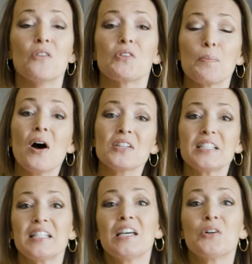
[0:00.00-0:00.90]
For the
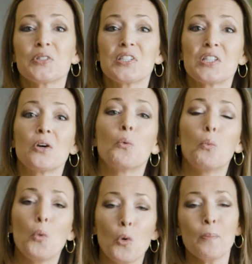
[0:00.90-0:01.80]
past year or so,
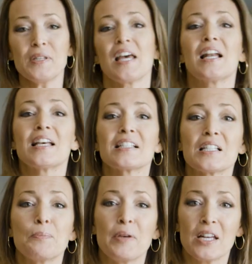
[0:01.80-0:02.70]
warm metallics
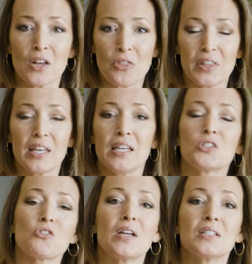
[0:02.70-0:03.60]
has been the
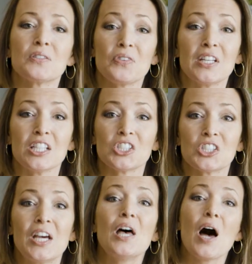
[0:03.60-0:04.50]
trend finish,
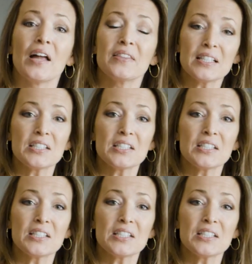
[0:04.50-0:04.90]
and